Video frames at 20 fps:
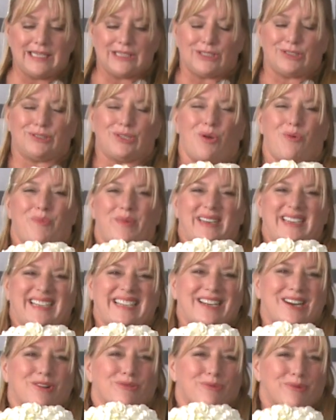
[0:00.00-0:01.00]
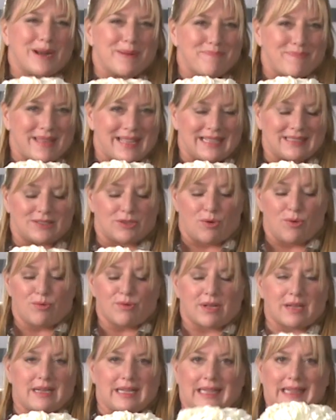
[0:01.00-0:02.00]
You don't want to grip it.
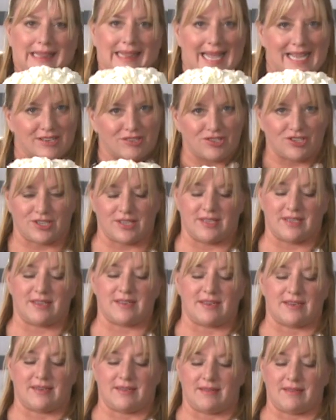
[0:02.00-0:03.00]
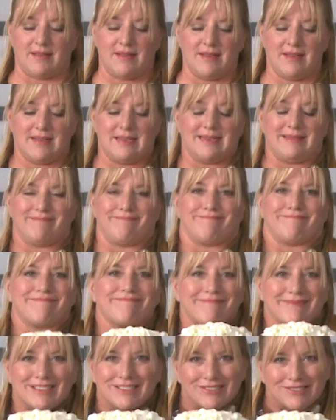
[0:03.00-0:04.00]
Don't clench it and
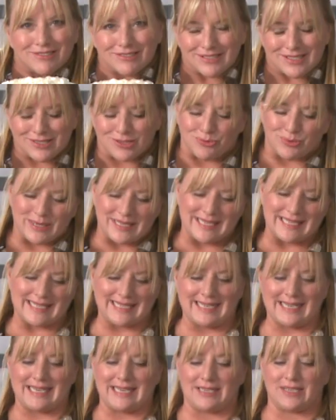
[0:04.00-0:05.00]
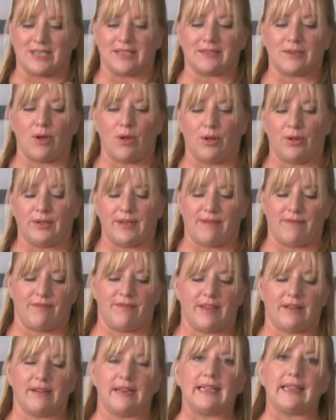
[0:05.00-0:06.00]
squeeze it. Just hold it
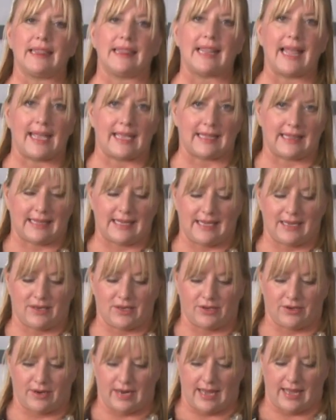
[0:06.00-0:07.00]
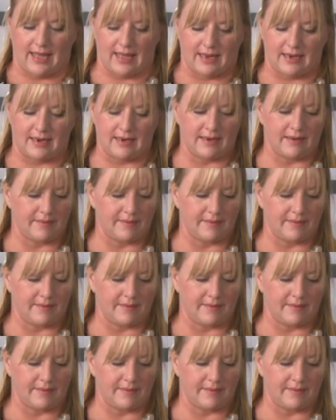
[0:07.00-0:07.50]
very lightly in your hand.